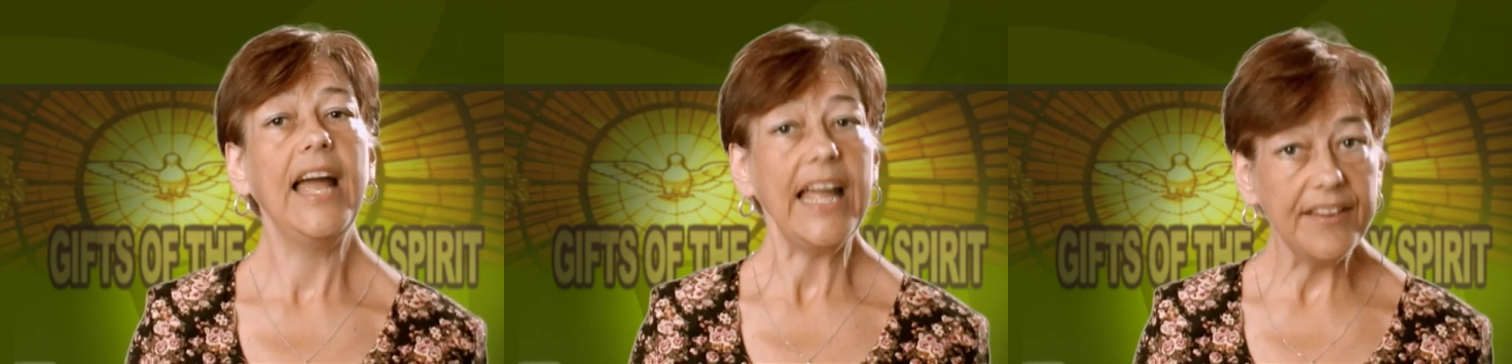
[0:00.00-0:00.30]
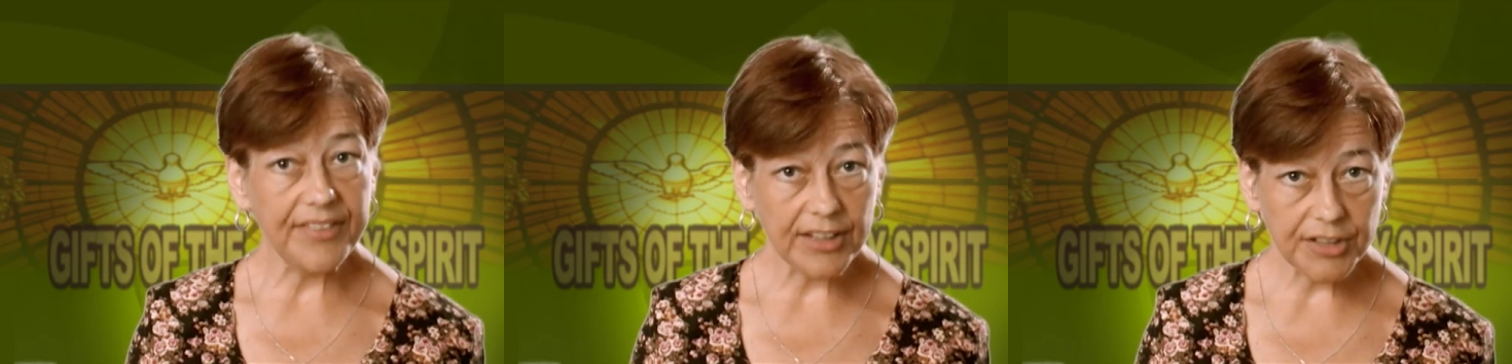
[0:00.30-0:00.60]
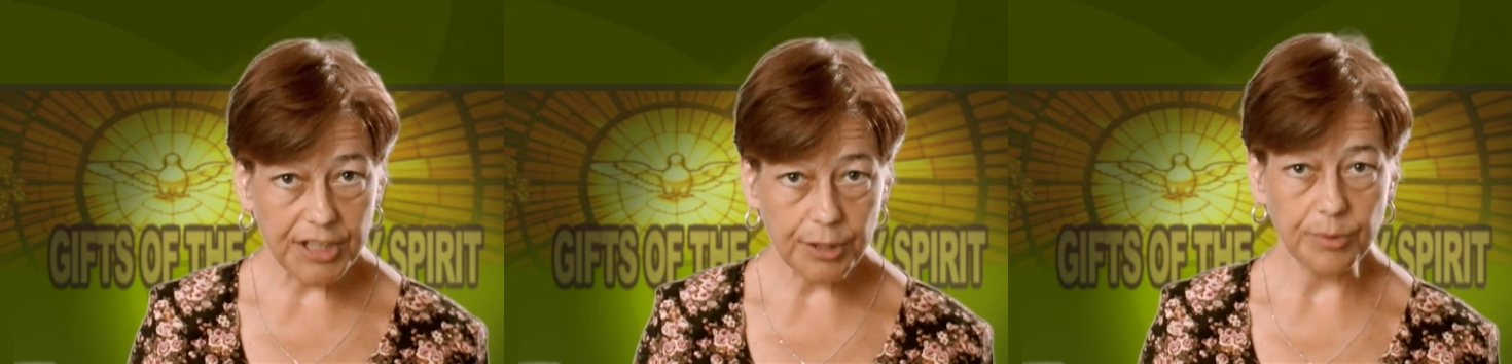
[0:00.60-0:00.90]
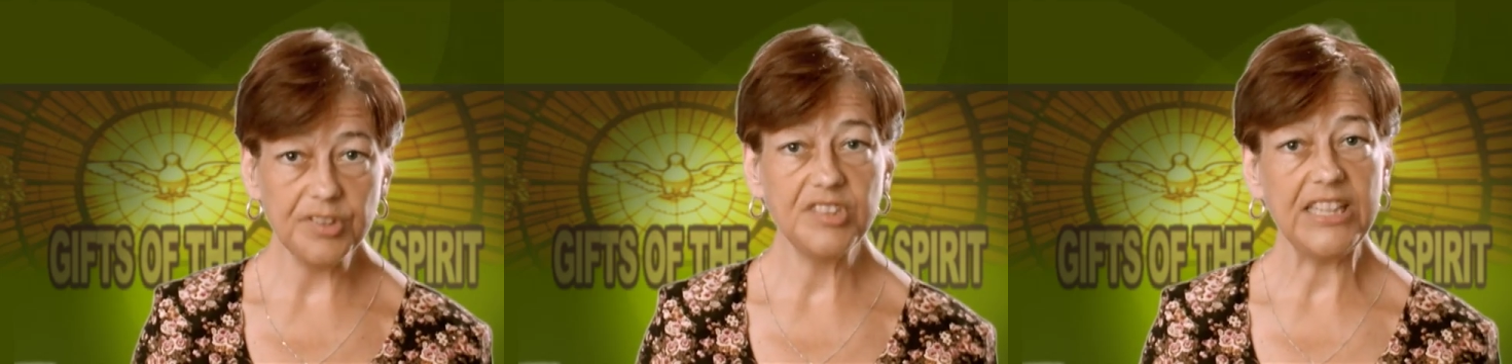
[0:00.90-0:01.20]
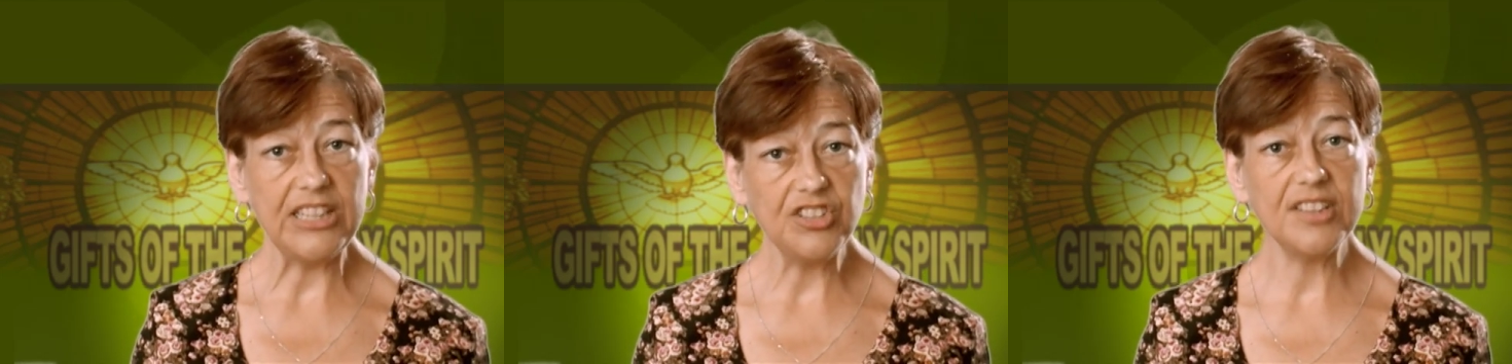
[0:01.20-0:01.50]
and their use
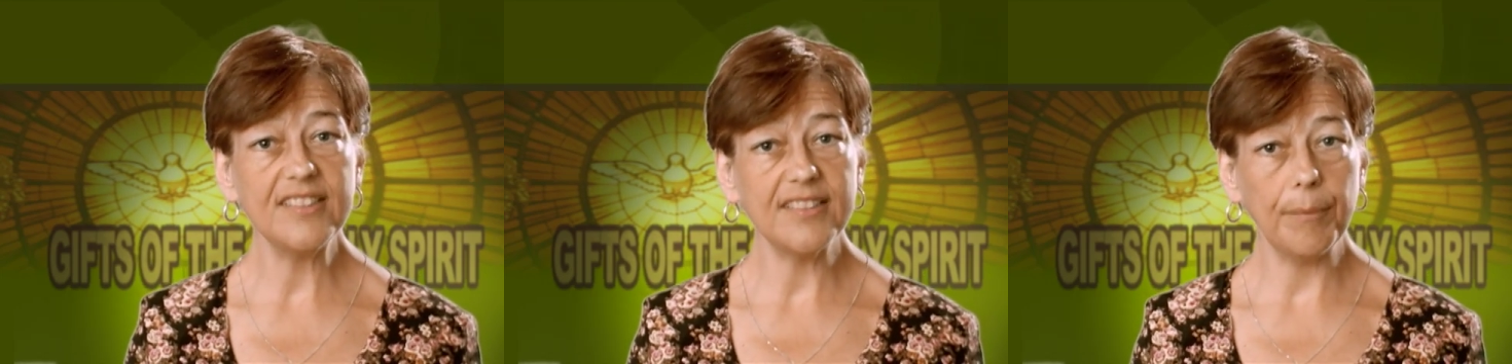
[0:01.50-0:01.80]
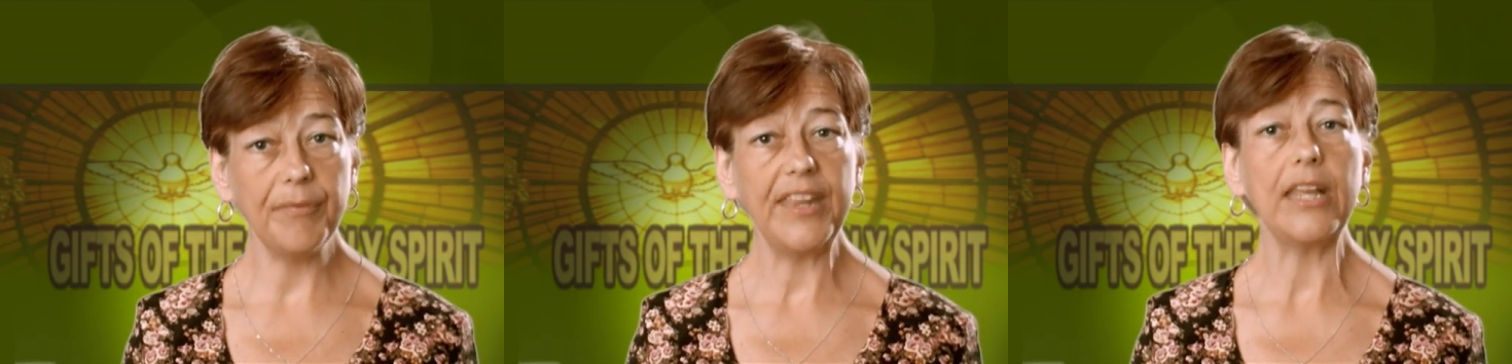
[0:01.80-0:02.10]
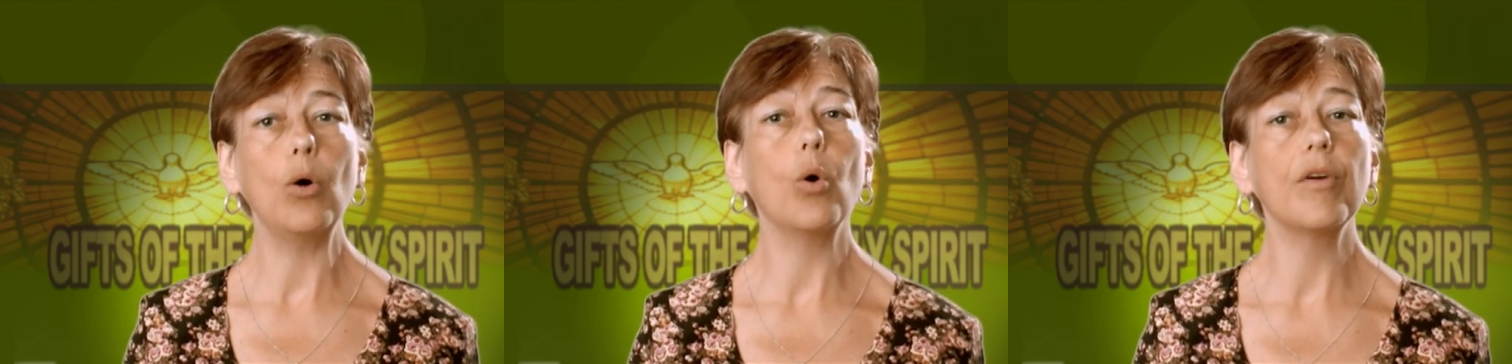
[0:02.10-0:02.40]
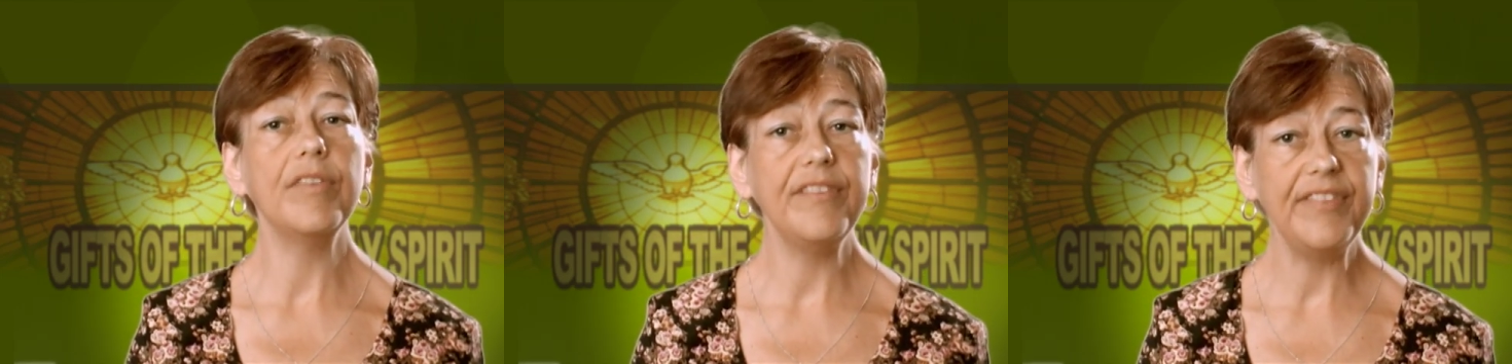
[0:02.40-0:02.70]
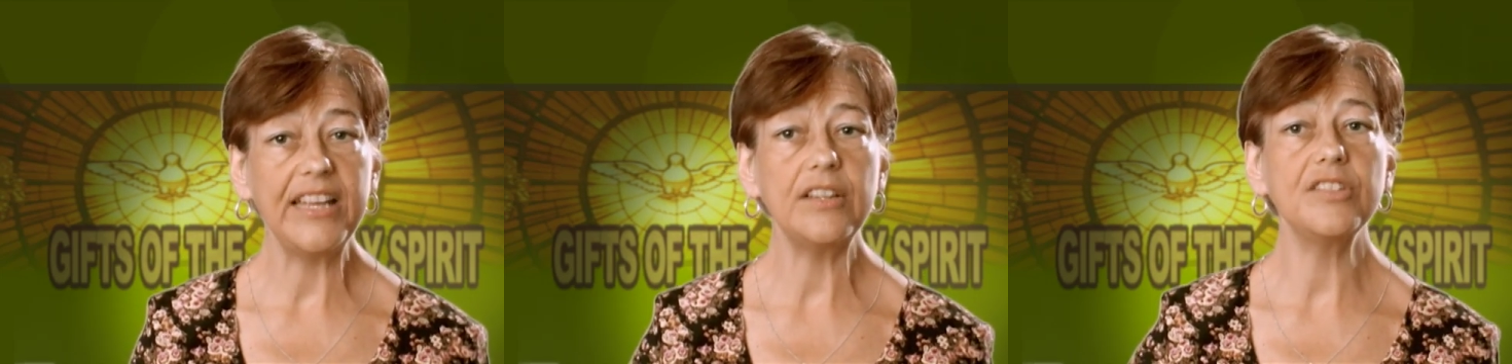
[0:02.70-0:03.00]
teaches something or
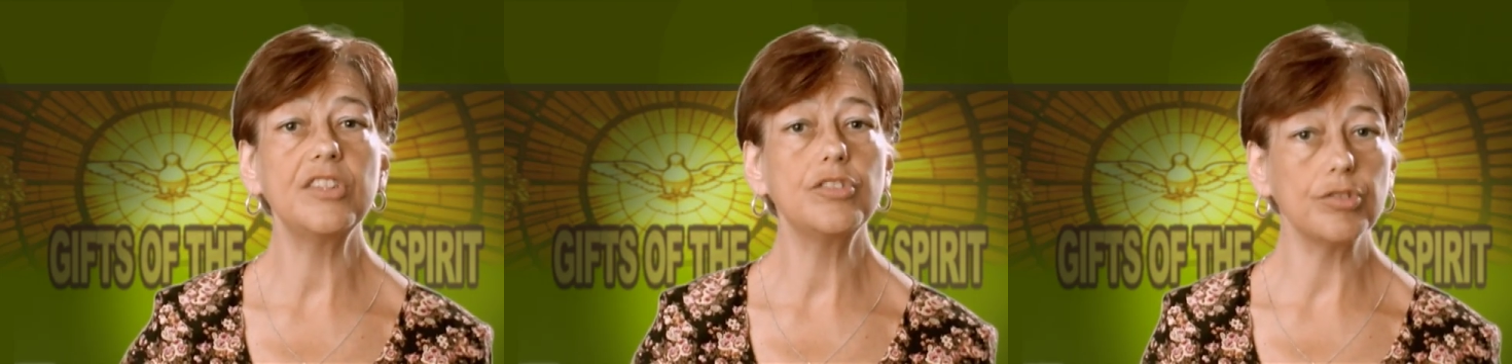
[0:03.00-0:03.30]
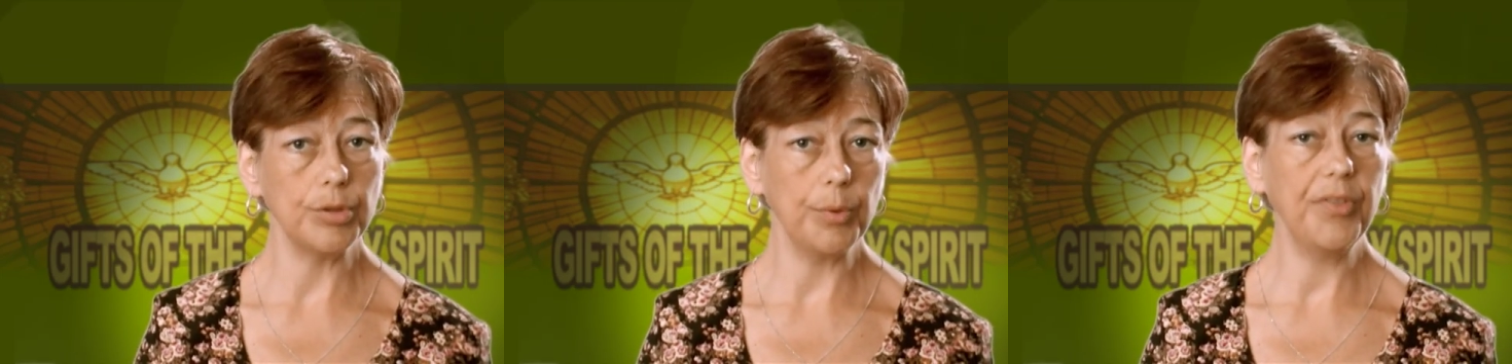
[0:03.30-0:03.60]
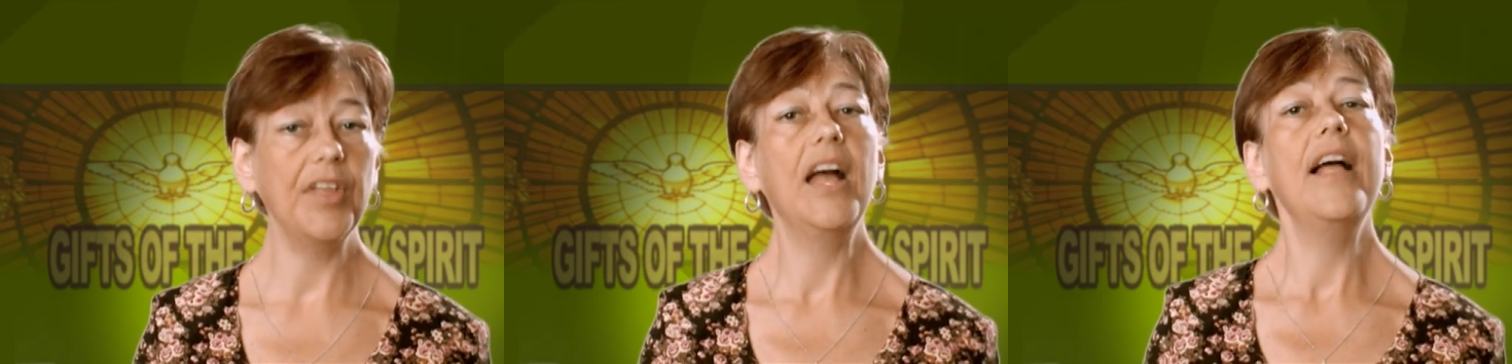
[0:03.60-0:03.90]
reveals a truth